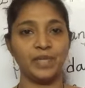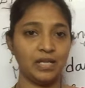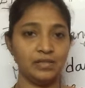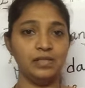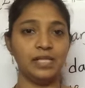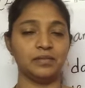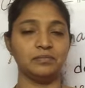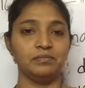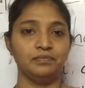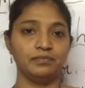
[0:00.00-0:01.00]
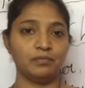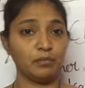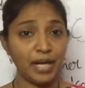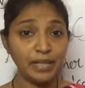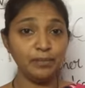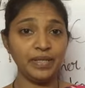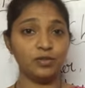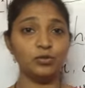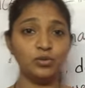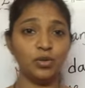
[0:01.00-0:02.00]
isn't it? Might be,
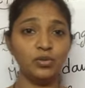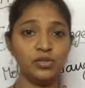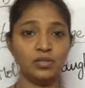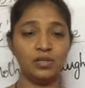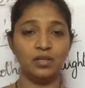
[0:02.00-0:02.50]
who knows?